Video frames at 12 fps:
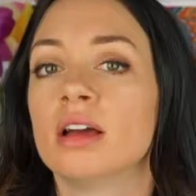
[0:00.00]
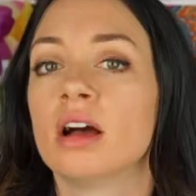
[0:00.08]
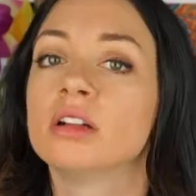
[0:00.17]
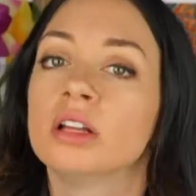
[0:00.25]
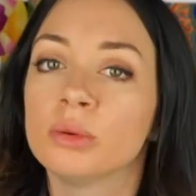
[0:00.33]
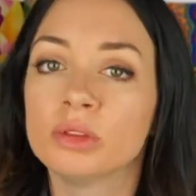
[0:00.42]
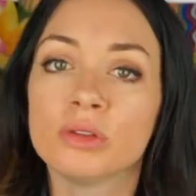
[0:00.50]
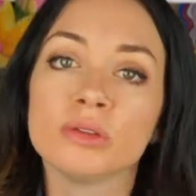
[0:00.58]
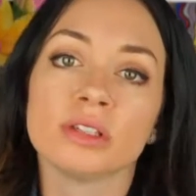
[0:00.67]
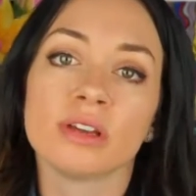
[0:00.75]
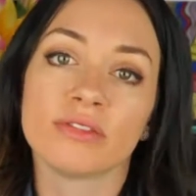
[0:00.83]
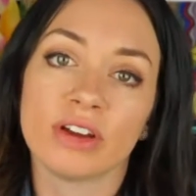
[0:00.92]
Along with
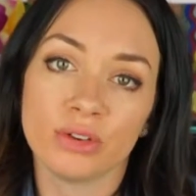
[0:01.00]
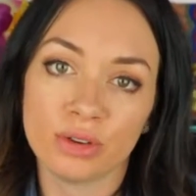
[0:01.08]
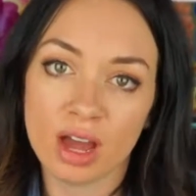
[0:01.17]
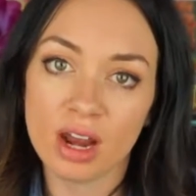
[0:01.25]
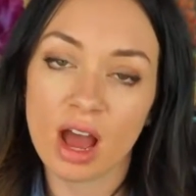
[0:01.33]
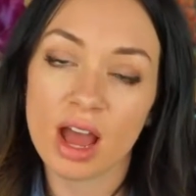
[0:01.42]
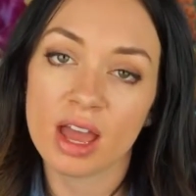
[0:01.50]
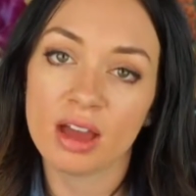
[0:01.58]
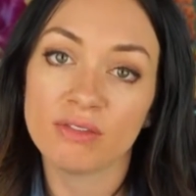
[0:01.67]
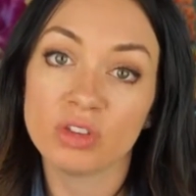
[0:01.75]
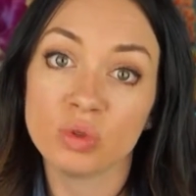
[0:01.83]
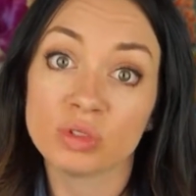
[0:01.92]
using Final Cut, I
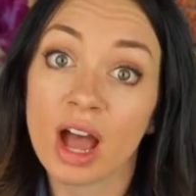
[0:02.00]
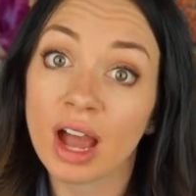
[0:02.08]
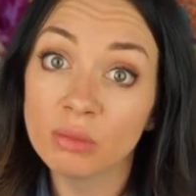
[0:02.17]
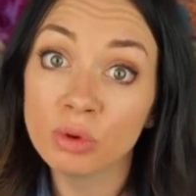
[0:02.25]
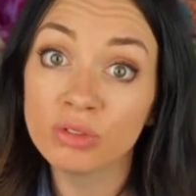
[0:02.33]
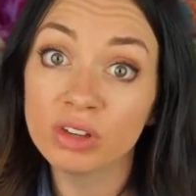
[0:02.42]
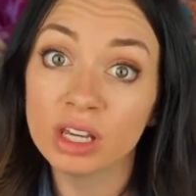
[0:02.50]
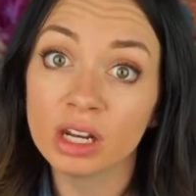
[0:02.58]
have used iMovie